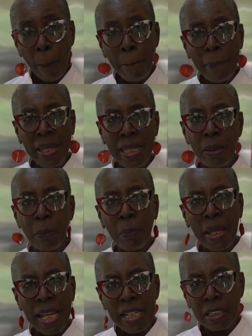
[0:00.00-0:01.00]

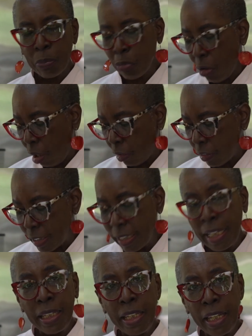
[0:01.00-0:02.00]
meat-based products
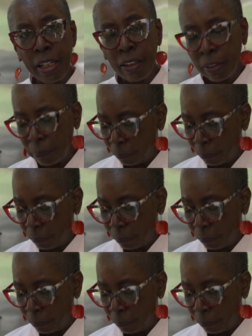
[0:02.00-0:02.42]
in here.